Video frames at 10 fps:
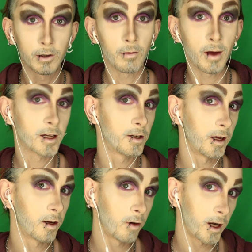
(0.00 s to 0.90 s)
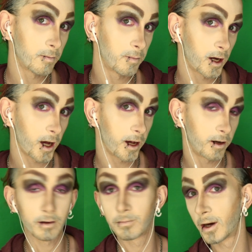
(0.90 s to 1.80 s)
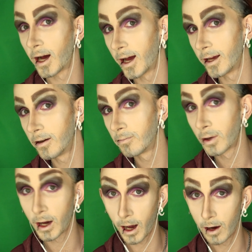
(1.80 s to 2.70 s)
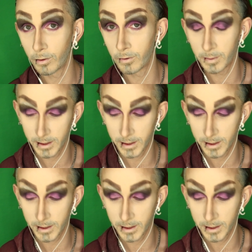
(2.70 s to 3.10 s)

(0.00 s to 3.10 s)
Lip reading: So I'm actually quite proud of